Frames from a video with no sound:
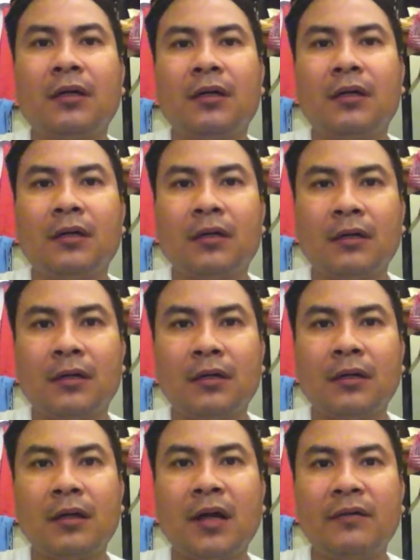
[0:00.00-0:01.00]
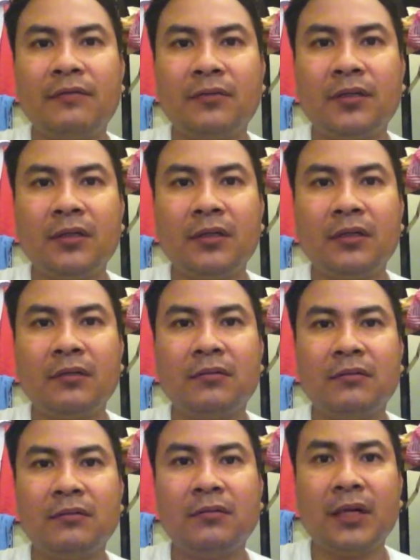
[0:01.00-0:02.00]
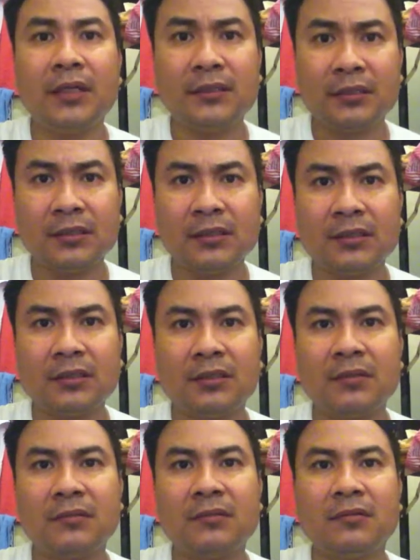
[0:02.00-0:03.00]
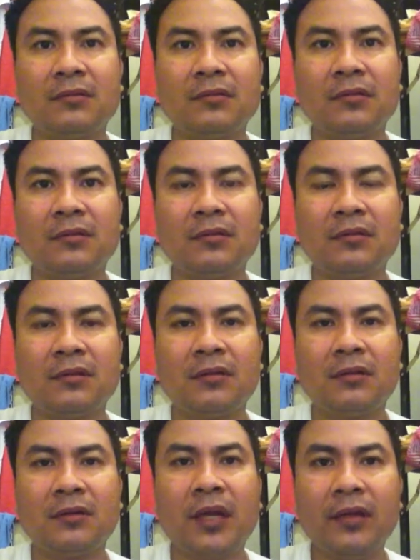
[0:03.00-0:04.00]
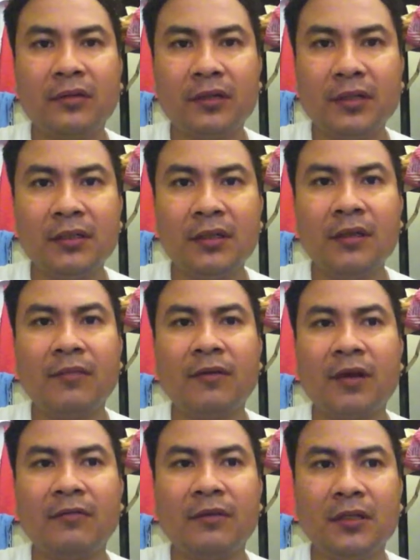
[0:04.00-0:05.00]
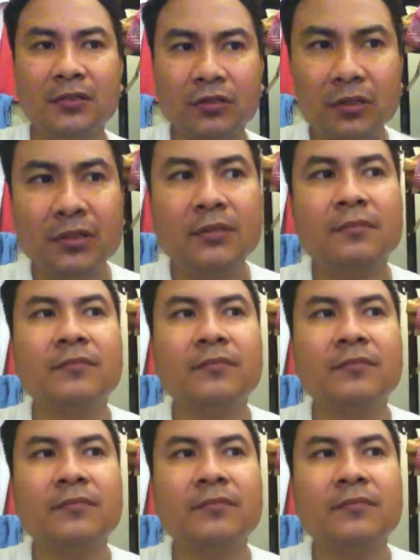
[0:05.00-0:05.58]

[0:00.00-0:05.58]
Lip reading: after rest 9:30, if I feel good,